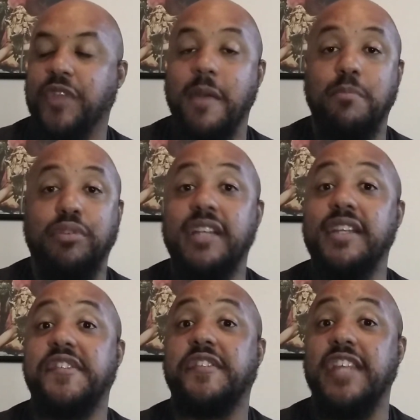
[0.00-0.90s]
and blend
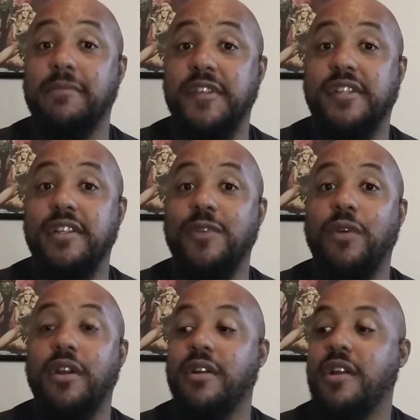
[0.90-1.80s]
it seamlessly
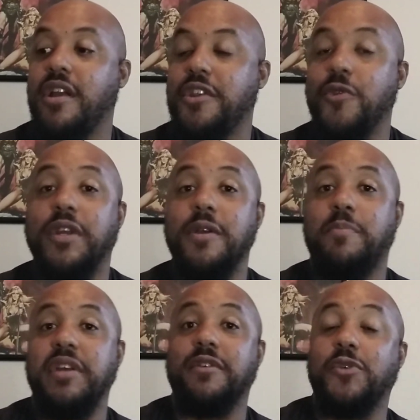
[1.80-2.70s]
where you can
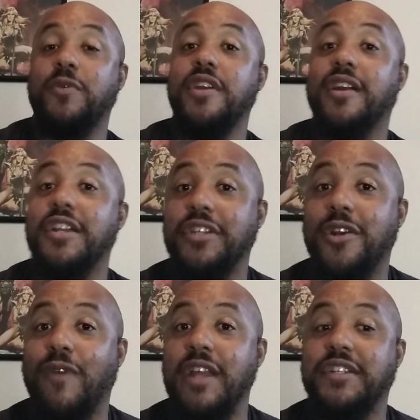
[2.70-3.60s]
appeal to a younger
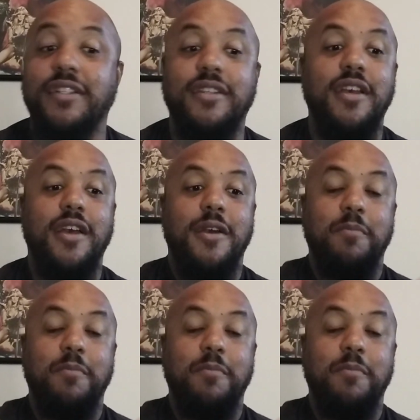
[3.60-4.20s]
generation,